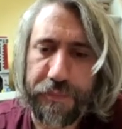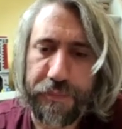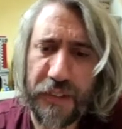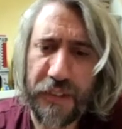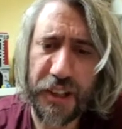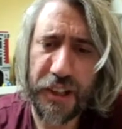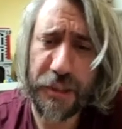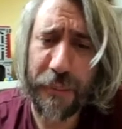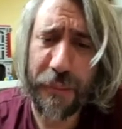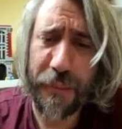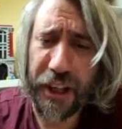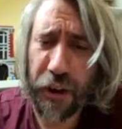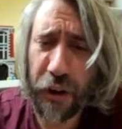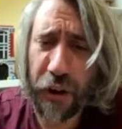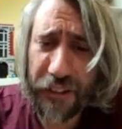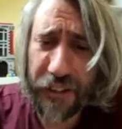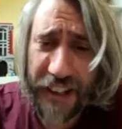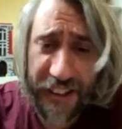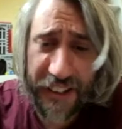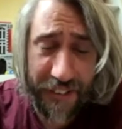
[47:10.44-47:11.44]
you might not
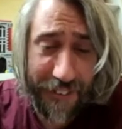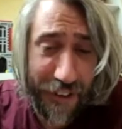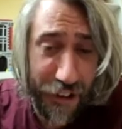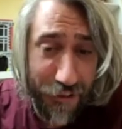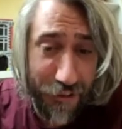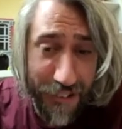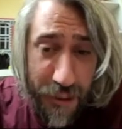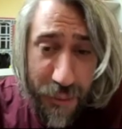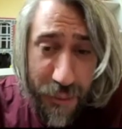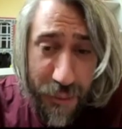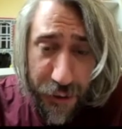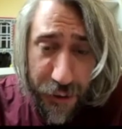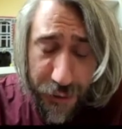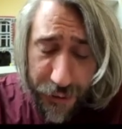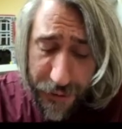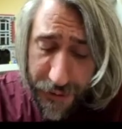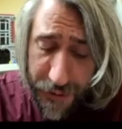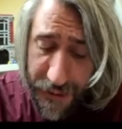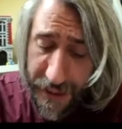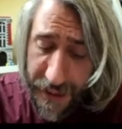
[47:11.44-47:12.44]
necessarily agree with it
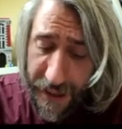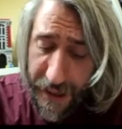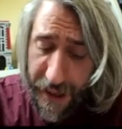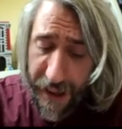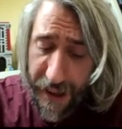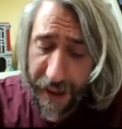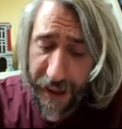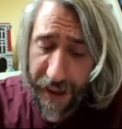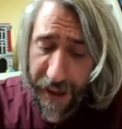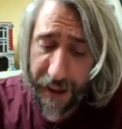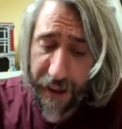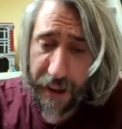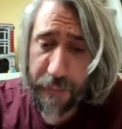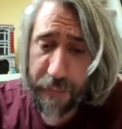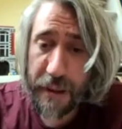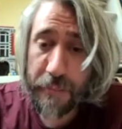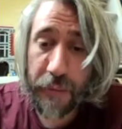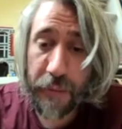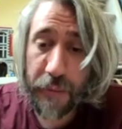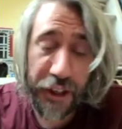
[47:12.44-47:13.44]
all um,
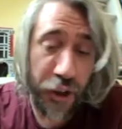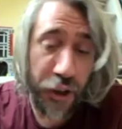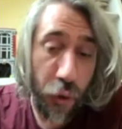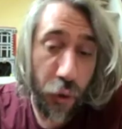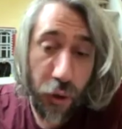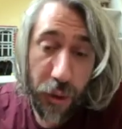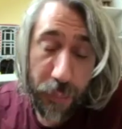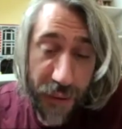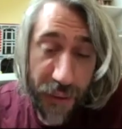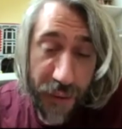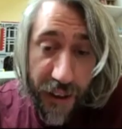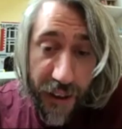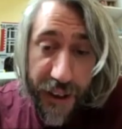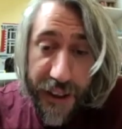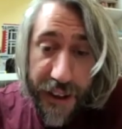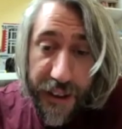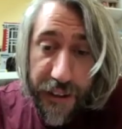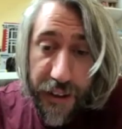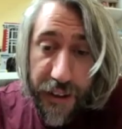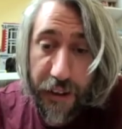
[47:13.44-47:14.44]
it might not all
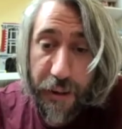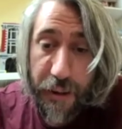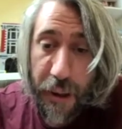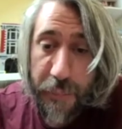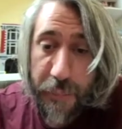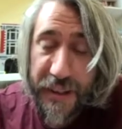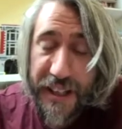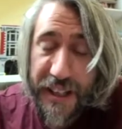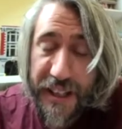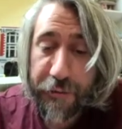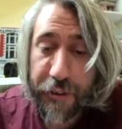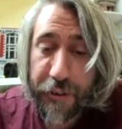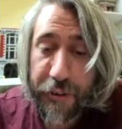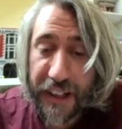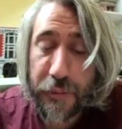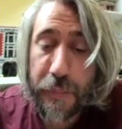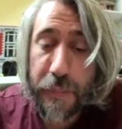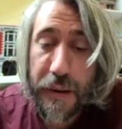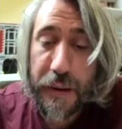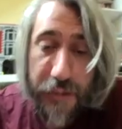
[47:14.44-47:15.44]
apply you know it might be different
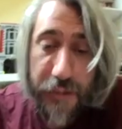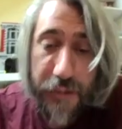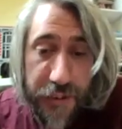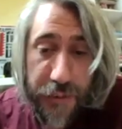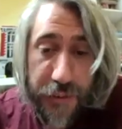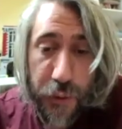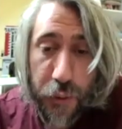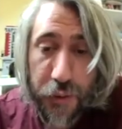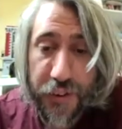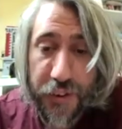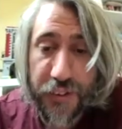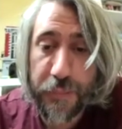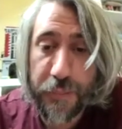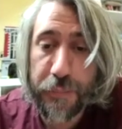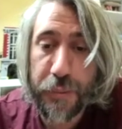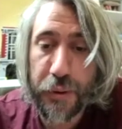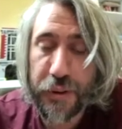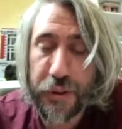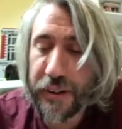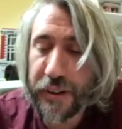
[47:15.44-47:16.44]
experiences of autism
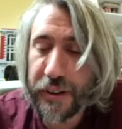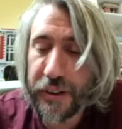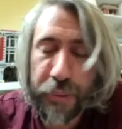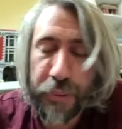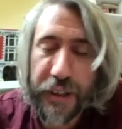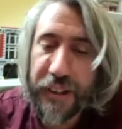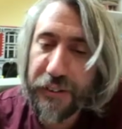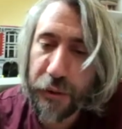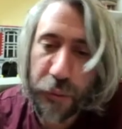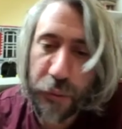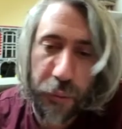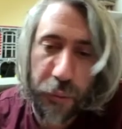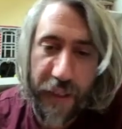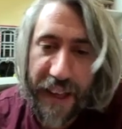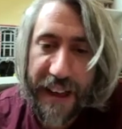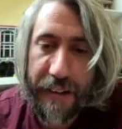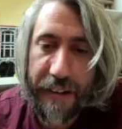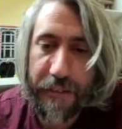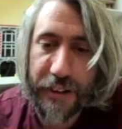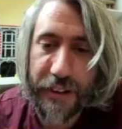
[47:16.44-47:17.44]
but but it's all
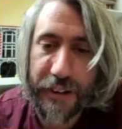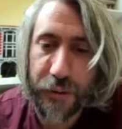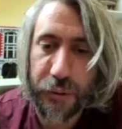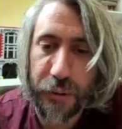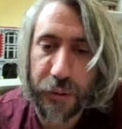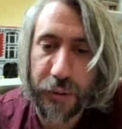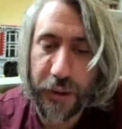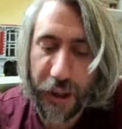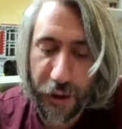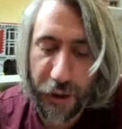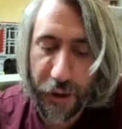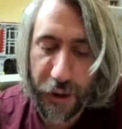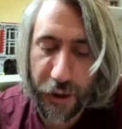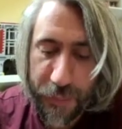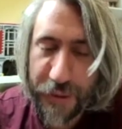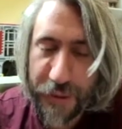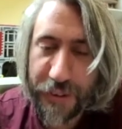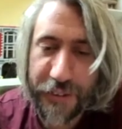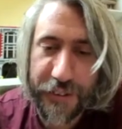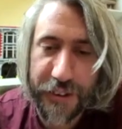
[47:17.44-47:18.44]
there and it's all
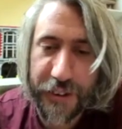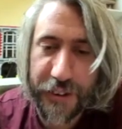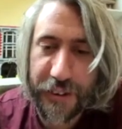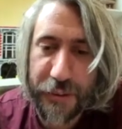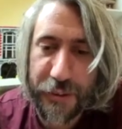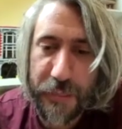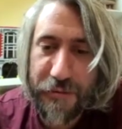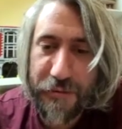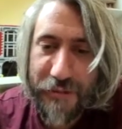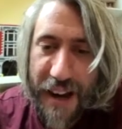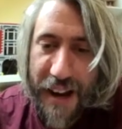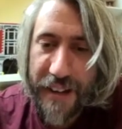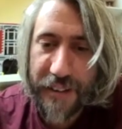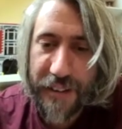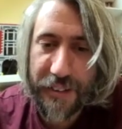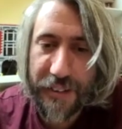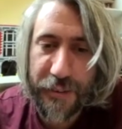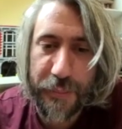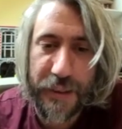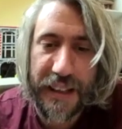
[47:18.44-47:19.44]
open to, to be read
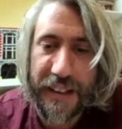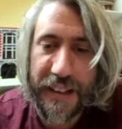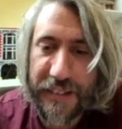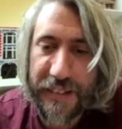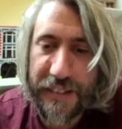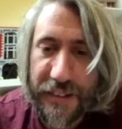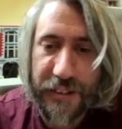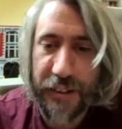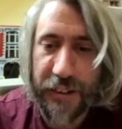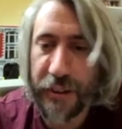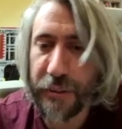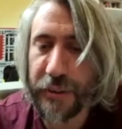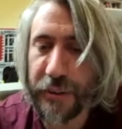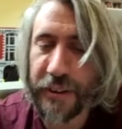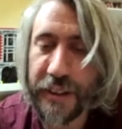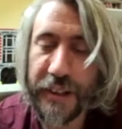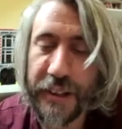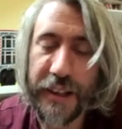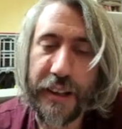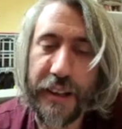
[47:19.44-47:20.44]
and to be listened to and
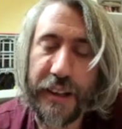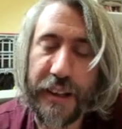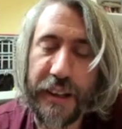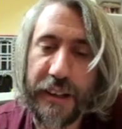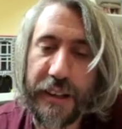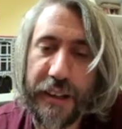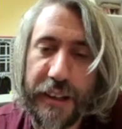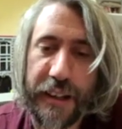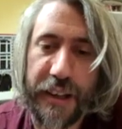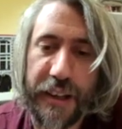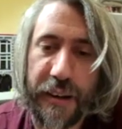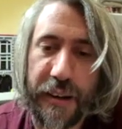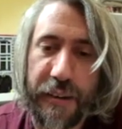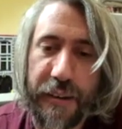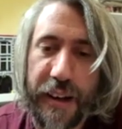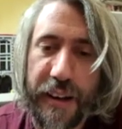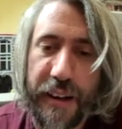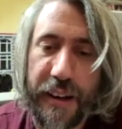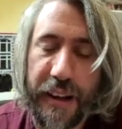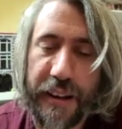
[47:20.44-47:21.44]
you know
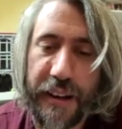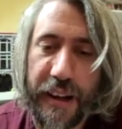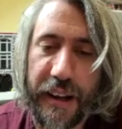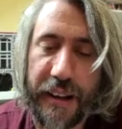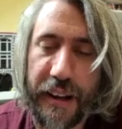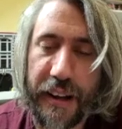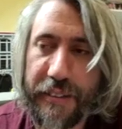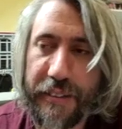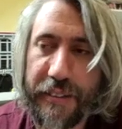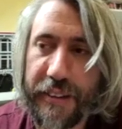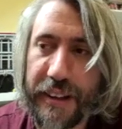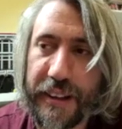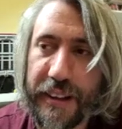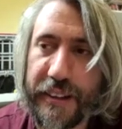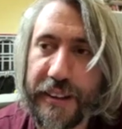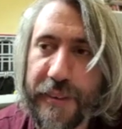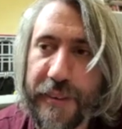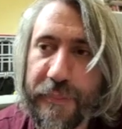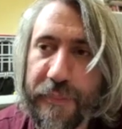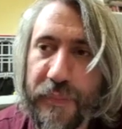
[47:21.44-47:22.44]
and i, I think
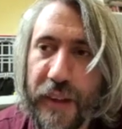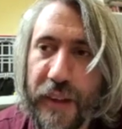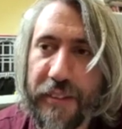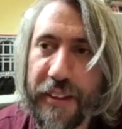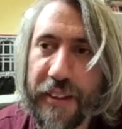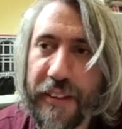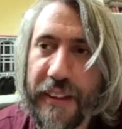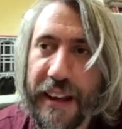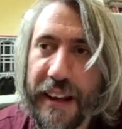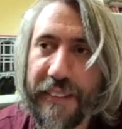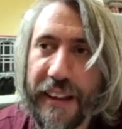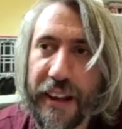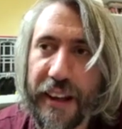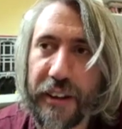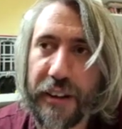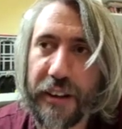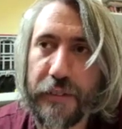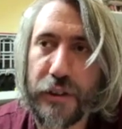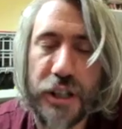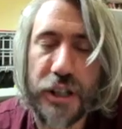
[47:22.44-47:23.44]
i think that that
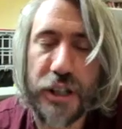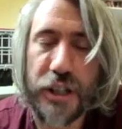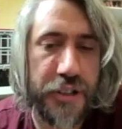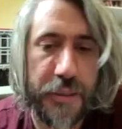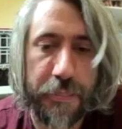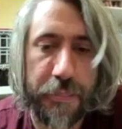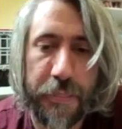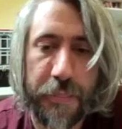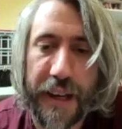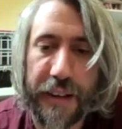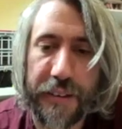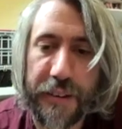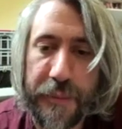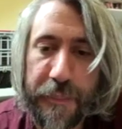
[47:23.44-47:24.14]
could have a huge impact